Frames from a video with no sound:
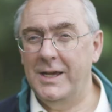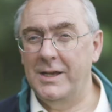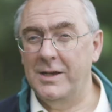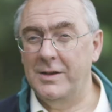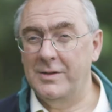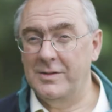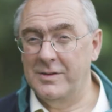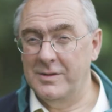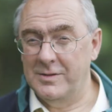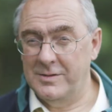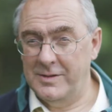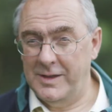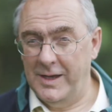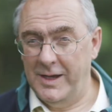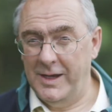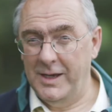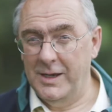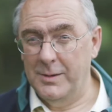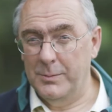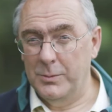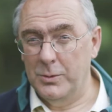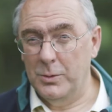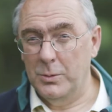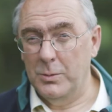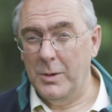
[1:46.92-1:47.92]
in a
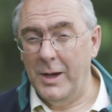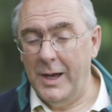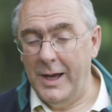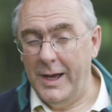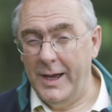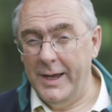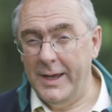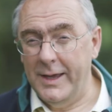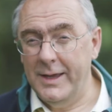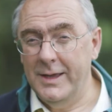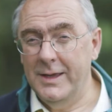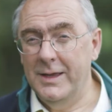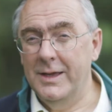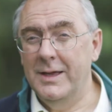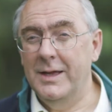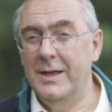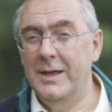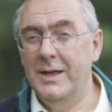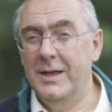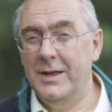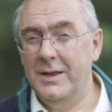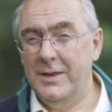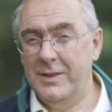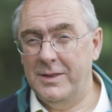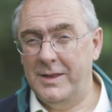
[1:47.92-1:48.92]
sustainable way,
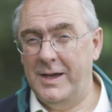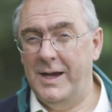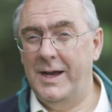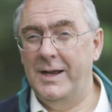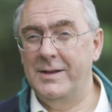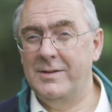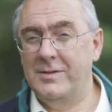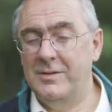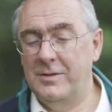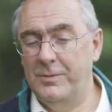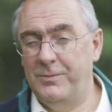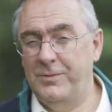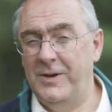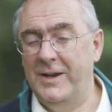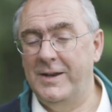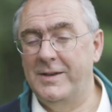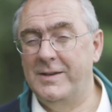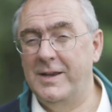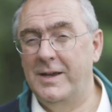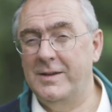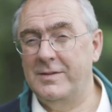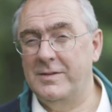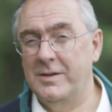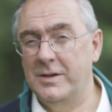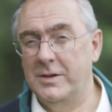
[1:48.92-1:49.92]
that's a
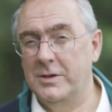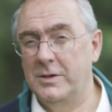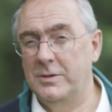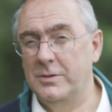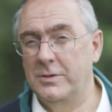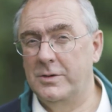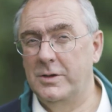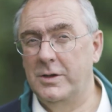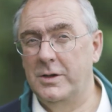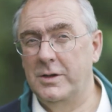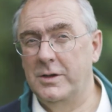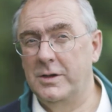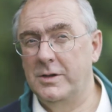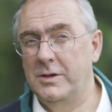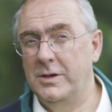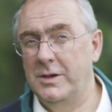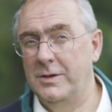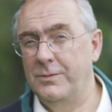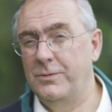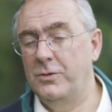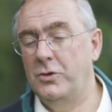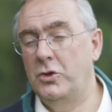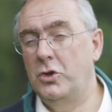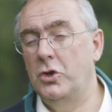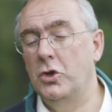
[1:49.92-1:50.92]
fantastic alternative
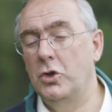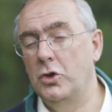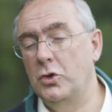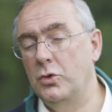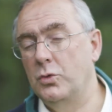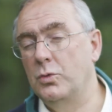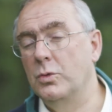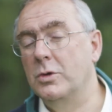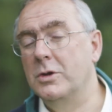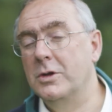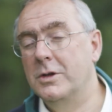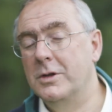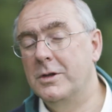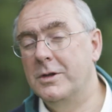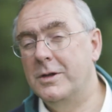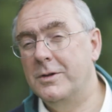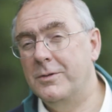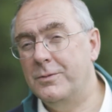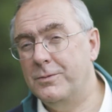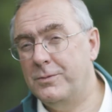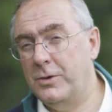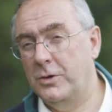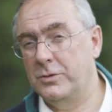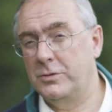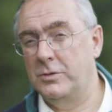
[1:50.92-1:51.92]
to
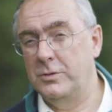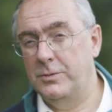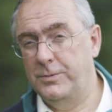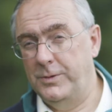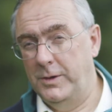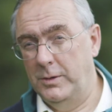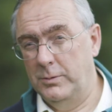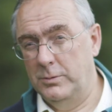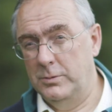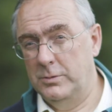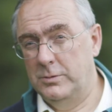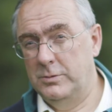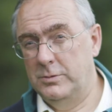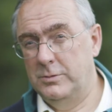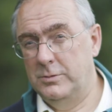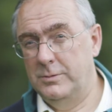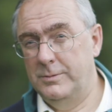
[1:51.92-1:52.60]
fossil fuels.